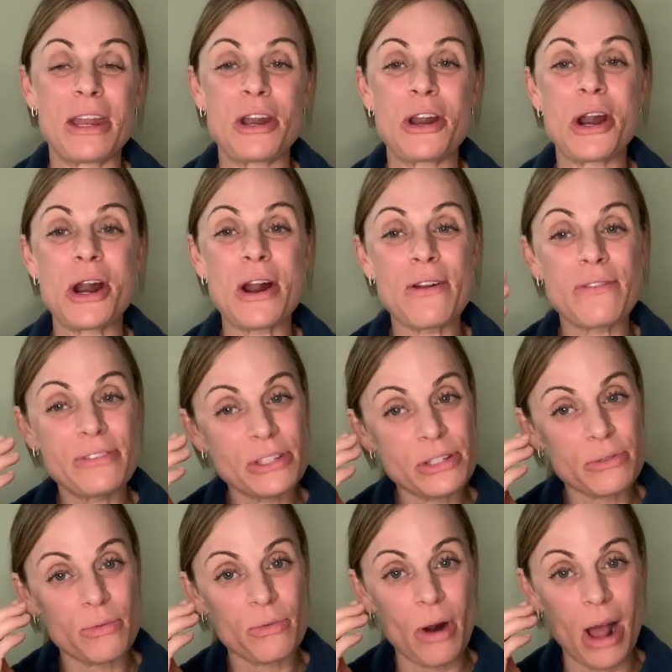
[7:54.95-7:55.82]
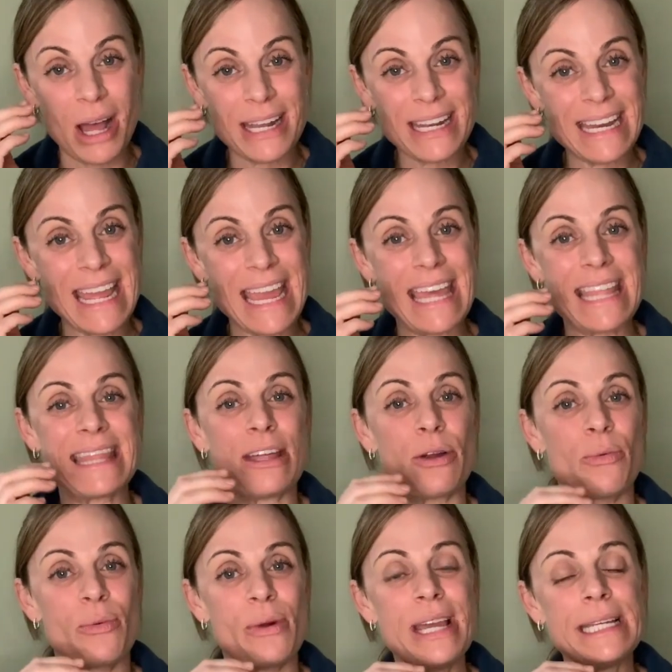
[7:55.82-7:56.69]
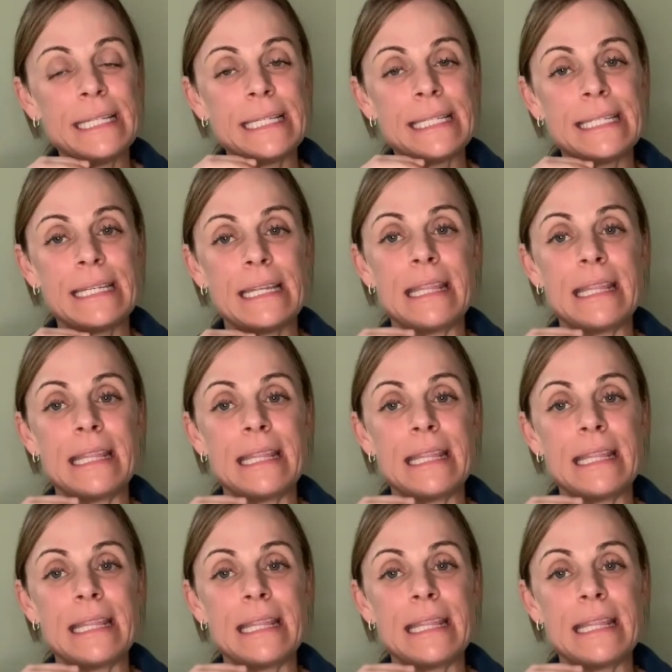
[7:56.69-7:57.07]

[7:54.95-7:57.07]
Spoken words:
nerves run in the wrist,